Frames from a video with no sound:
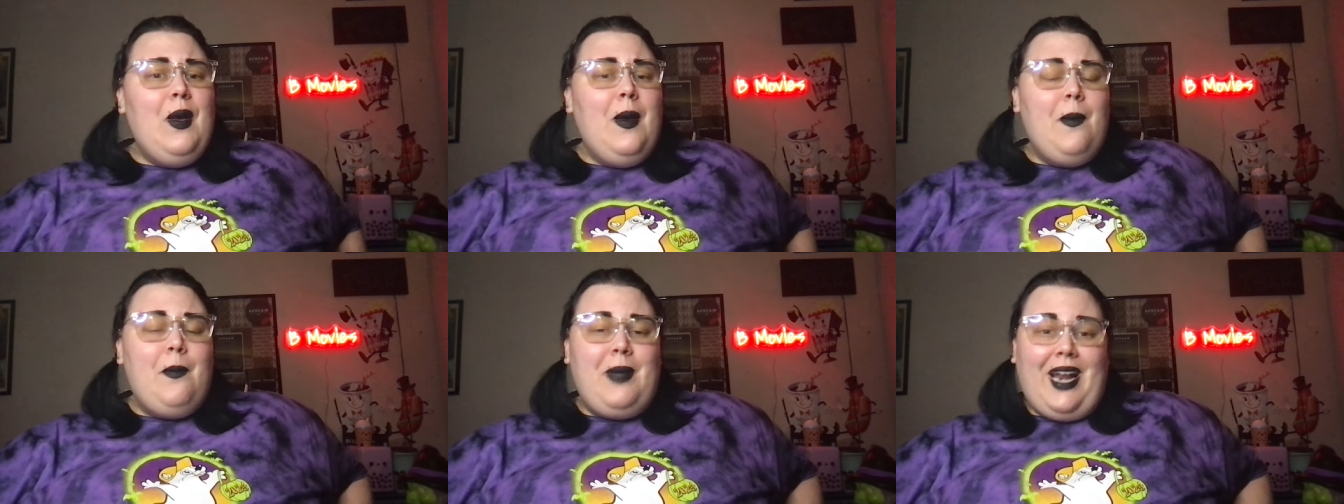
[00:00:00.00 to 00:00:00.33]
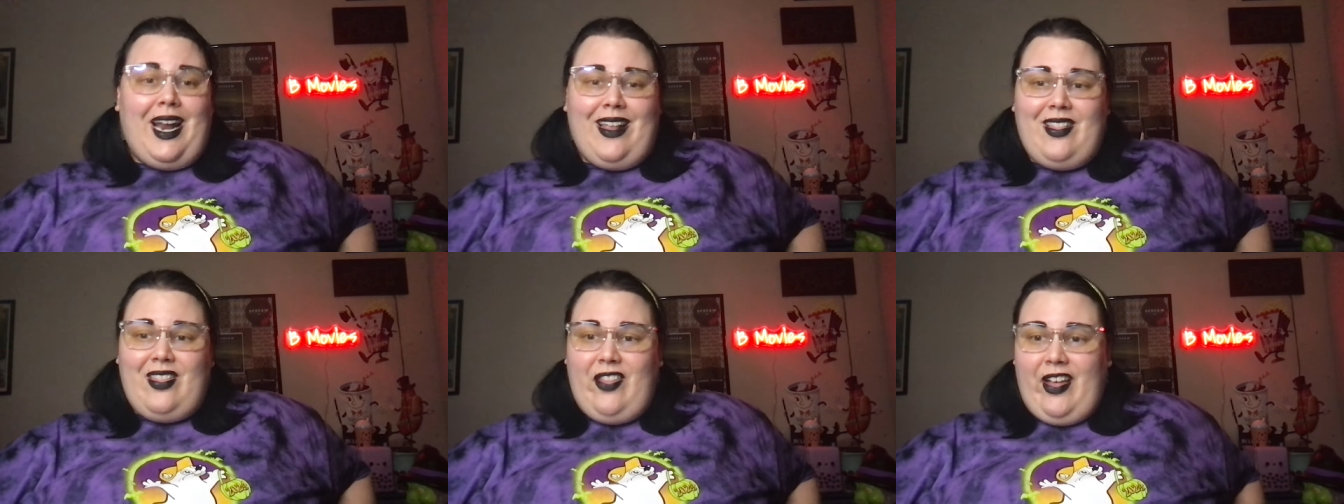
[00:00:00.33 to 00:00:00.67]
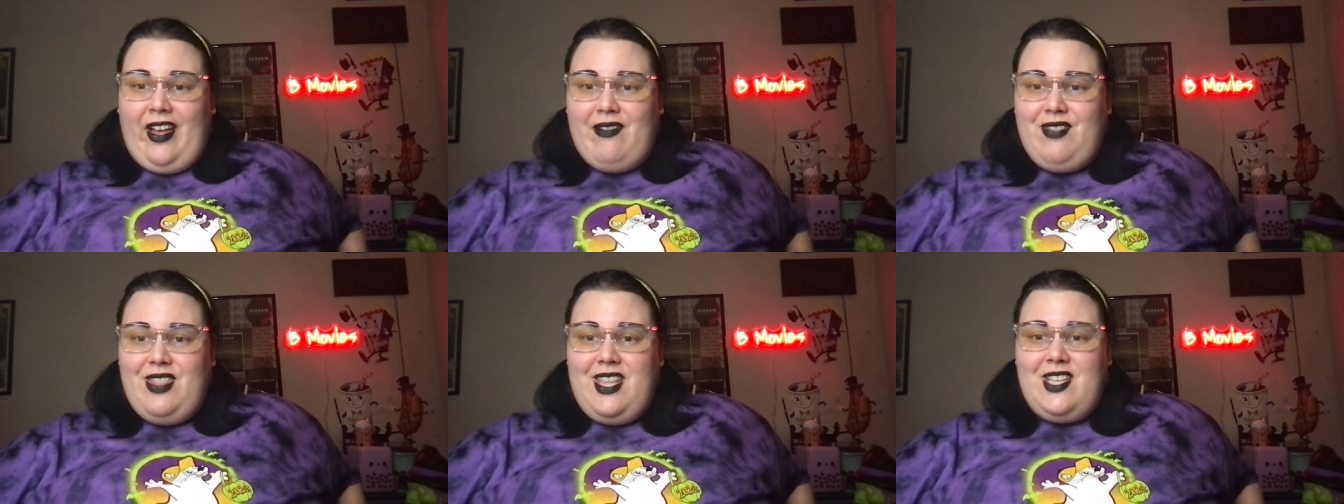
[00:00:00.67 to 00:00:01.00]
But I
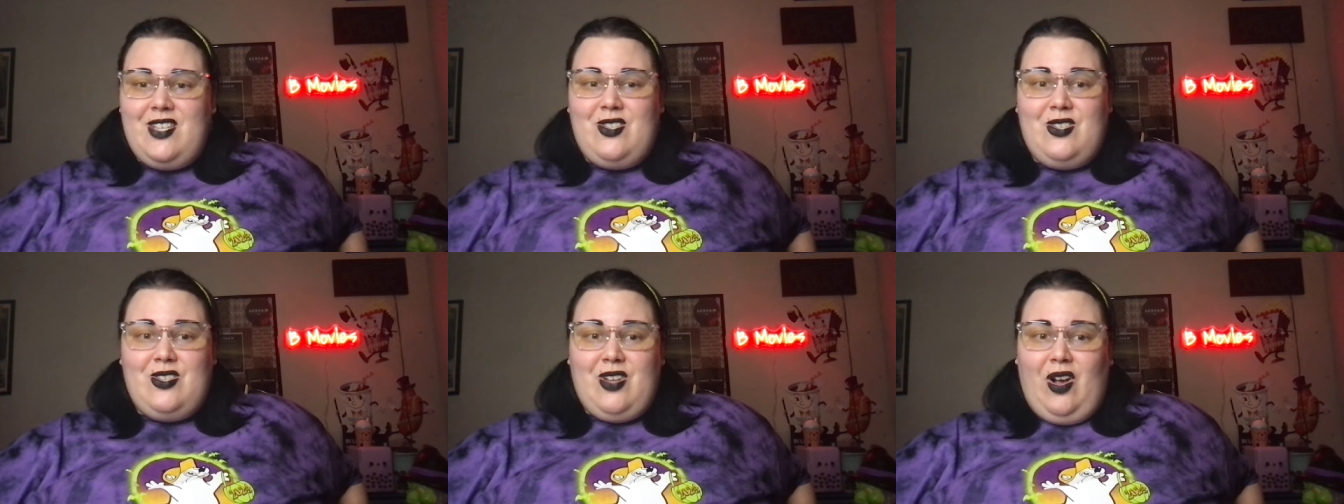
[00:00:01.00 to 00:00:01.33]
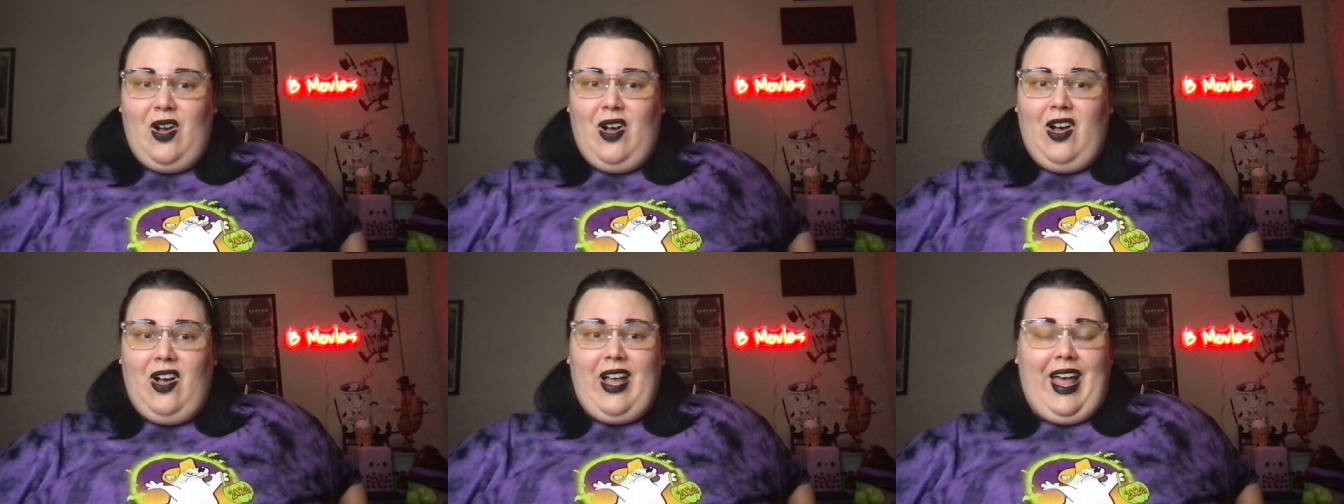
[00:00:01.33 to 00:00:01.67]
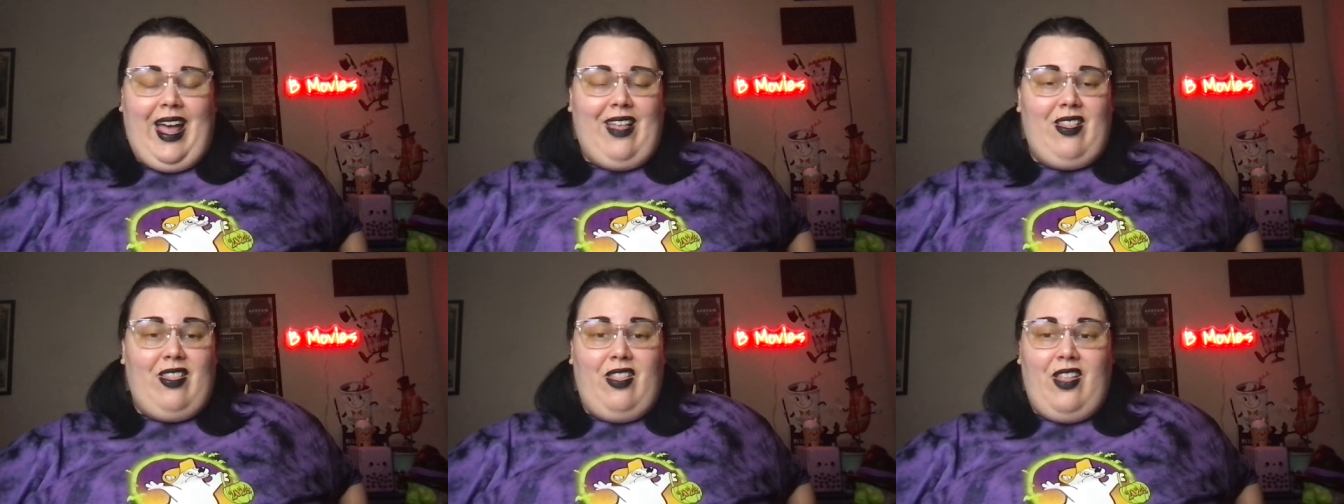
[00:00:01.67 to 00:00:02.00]
love this song.
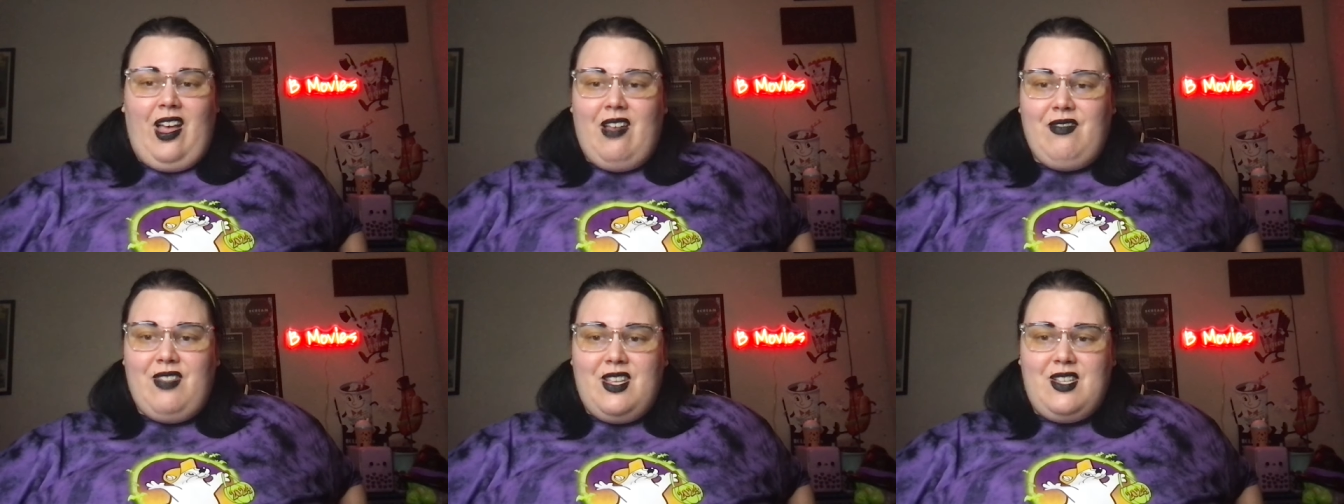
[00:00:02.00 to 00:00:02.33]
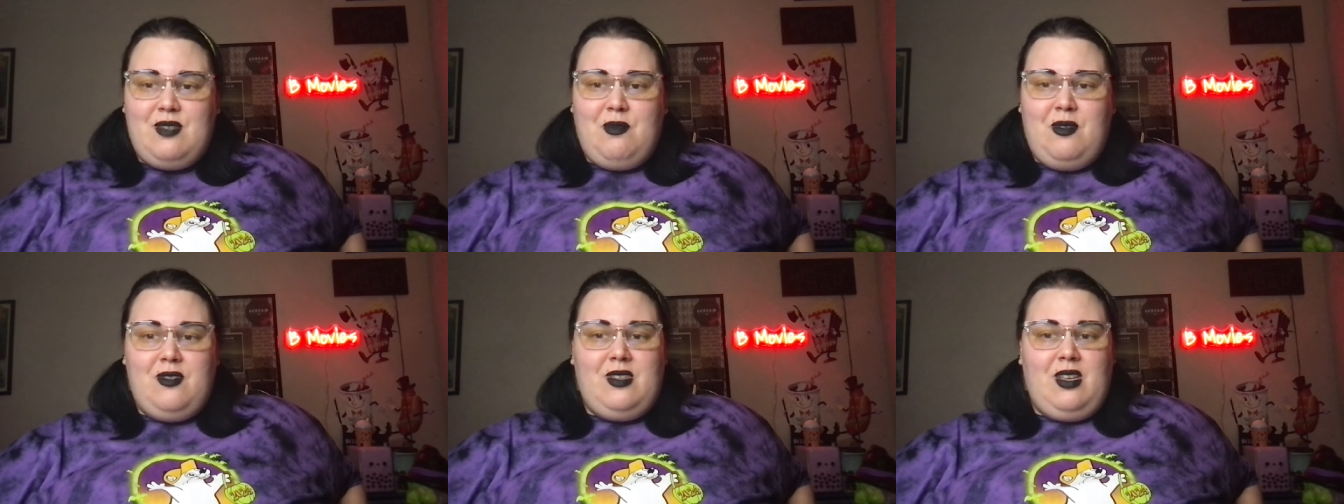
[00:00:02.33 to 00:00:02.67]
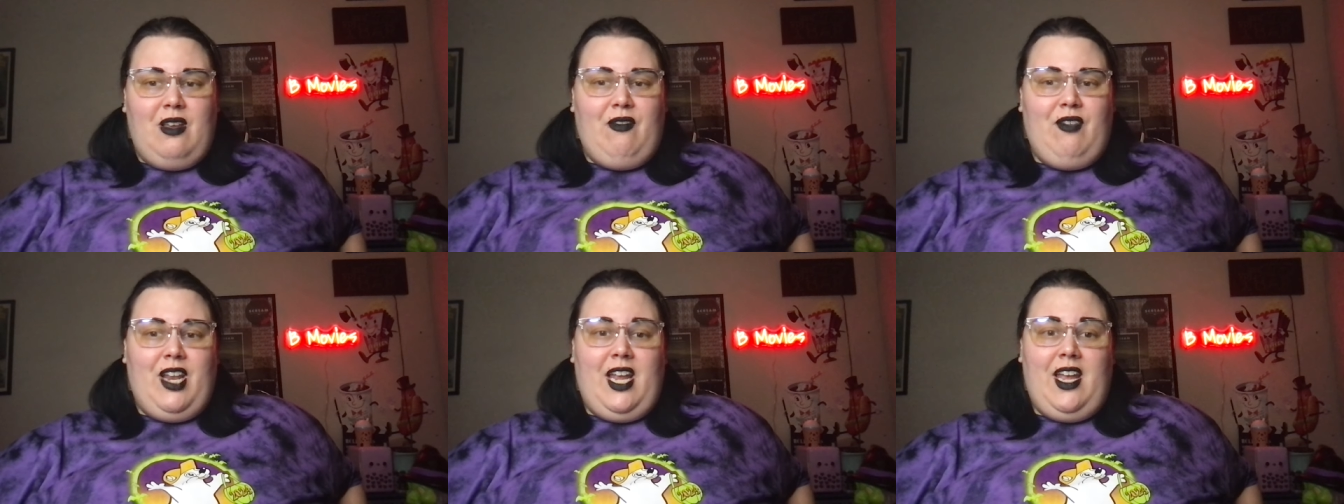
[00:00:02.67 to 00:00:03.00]
I love this
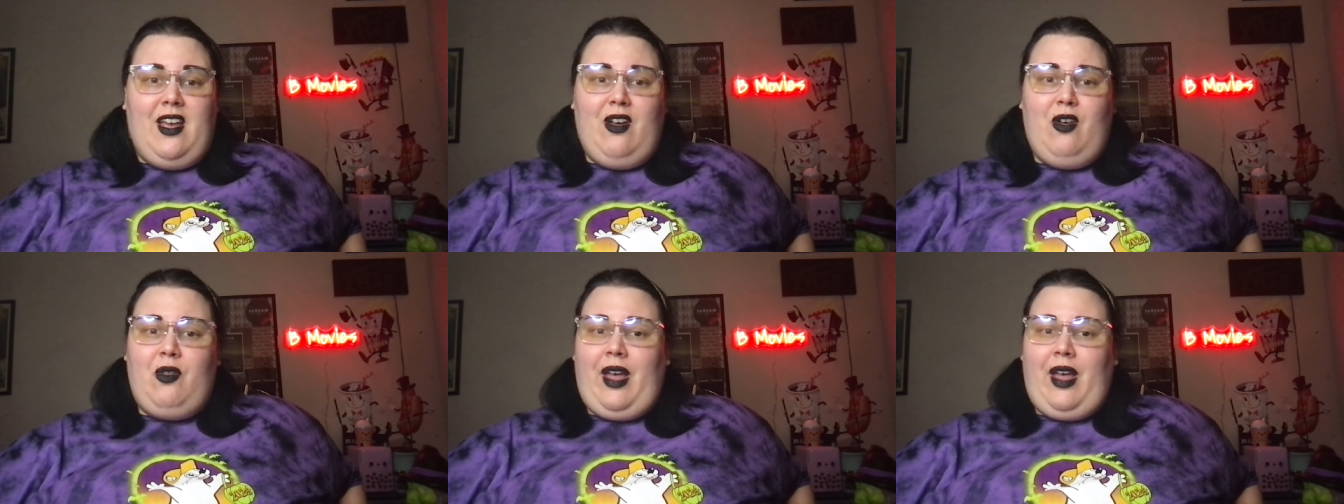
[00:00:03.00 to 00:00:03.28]
music video.